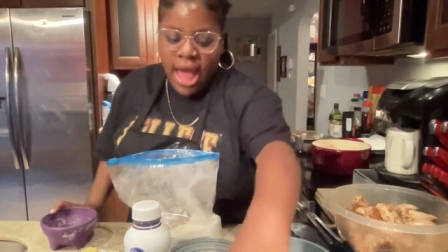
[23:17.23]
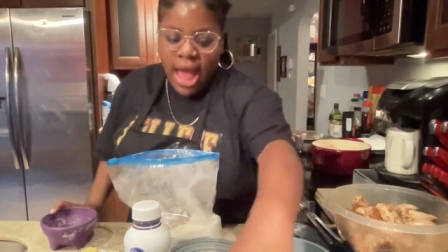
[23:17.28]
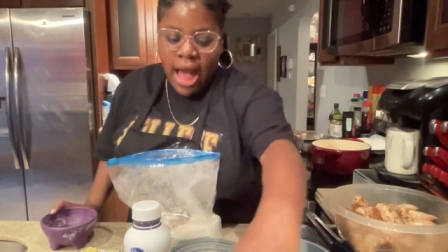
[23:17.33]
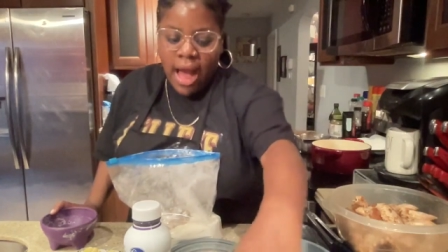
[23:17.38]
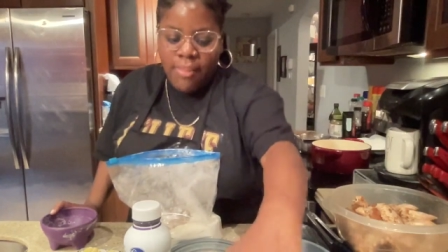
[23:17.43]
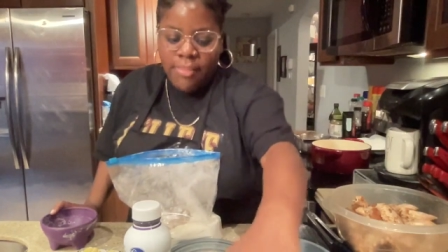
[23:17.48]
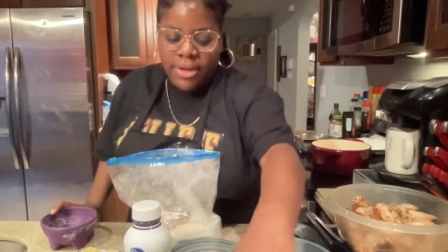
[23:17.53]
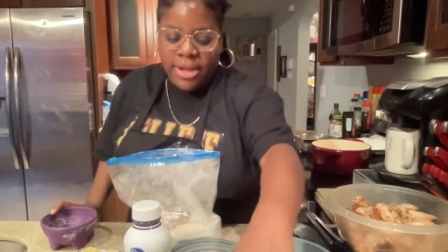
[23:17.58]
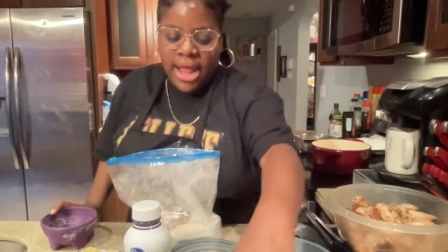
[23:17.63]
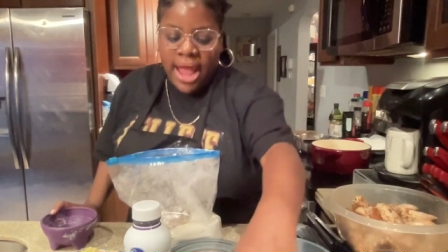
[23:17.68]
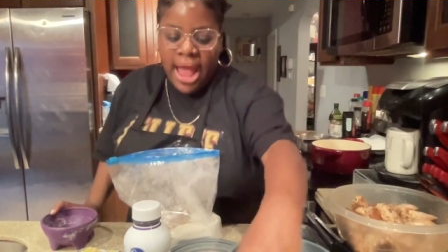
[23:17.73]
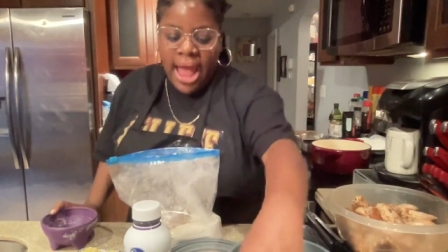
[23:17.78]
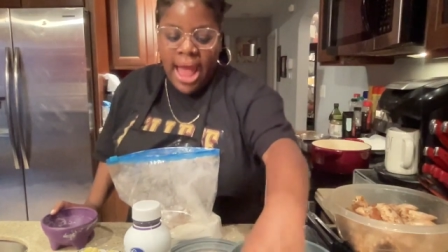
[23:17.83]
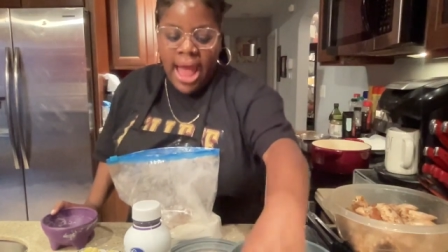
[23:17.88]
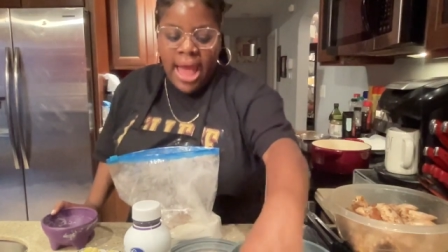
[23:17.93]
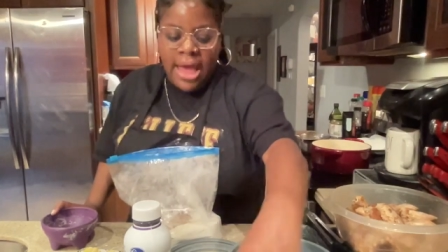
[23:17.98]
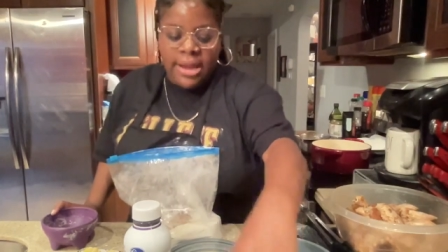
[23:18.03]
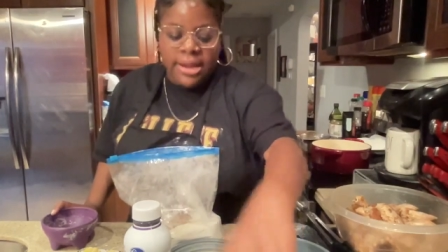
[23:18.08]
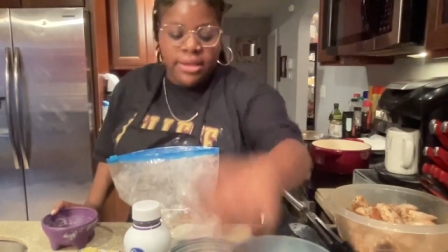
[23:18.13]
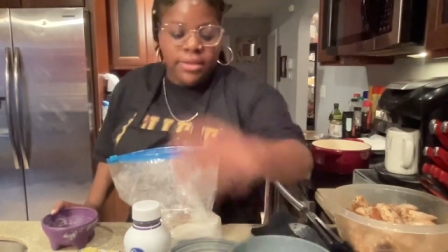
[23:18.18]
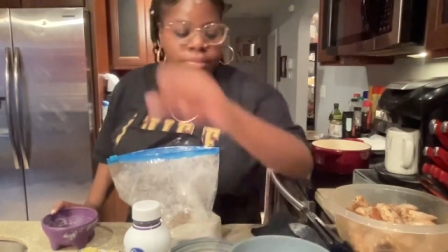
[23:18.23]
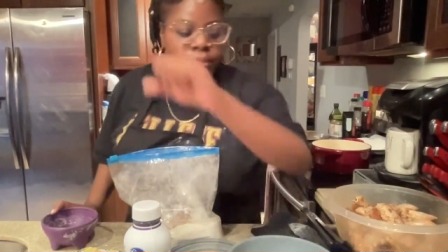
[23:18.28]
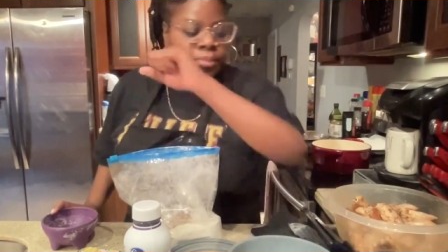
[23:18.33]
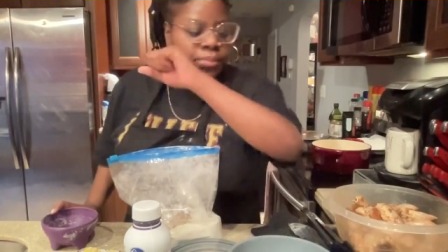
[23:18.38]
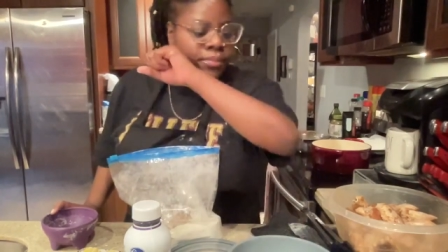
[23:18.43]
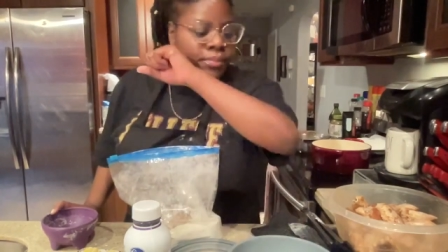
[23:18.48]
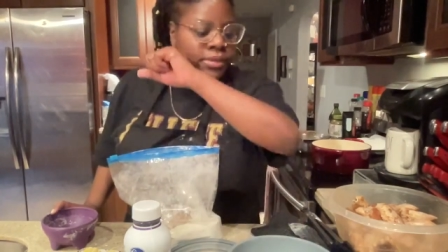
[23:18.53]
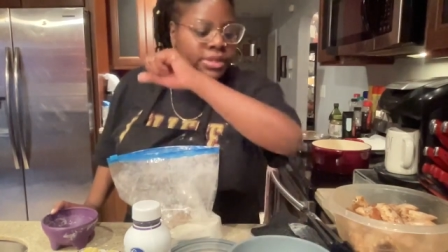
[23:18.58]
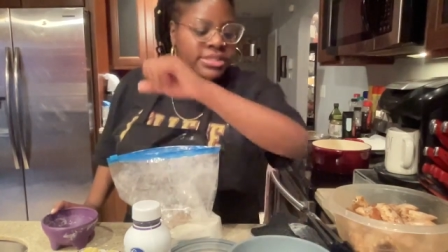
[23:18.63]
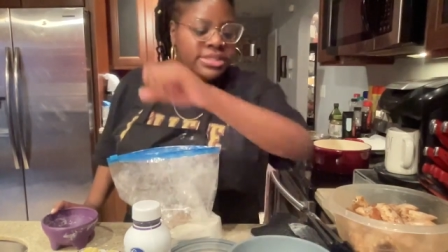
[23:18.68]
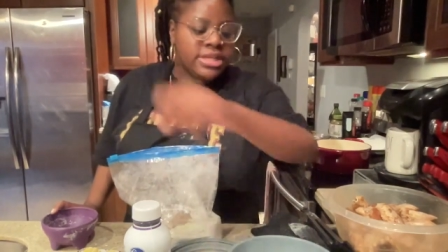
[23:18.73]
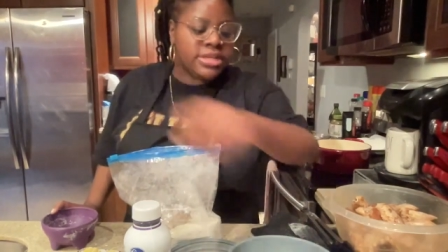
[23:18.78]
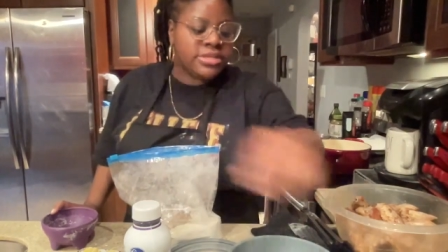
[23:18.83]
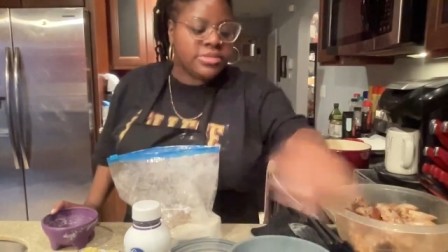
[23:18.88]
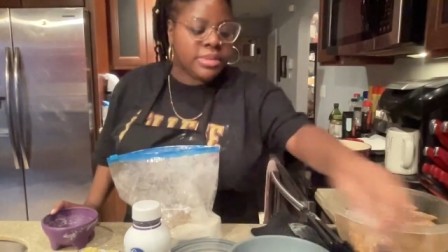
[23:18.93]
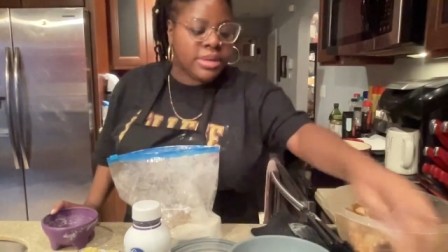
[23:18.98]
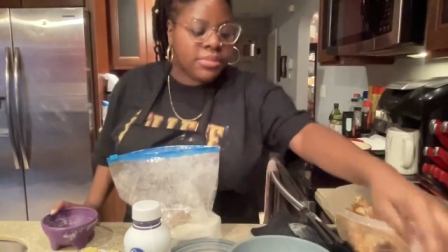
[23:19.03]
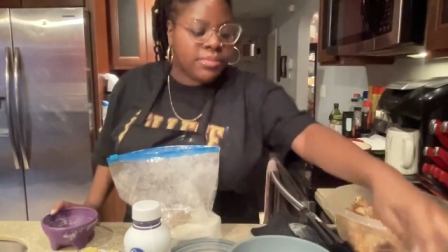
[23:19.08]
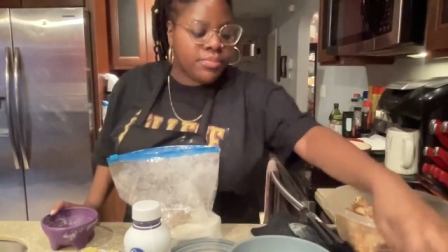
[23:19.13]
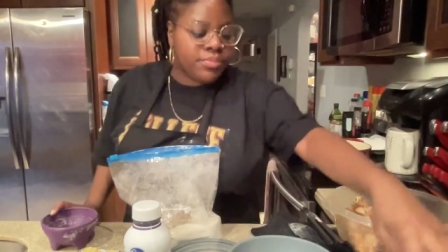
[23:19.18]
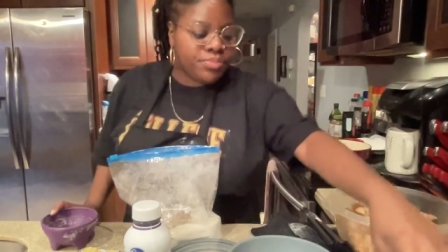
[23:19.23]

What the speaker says: I'm going to add, excuse me,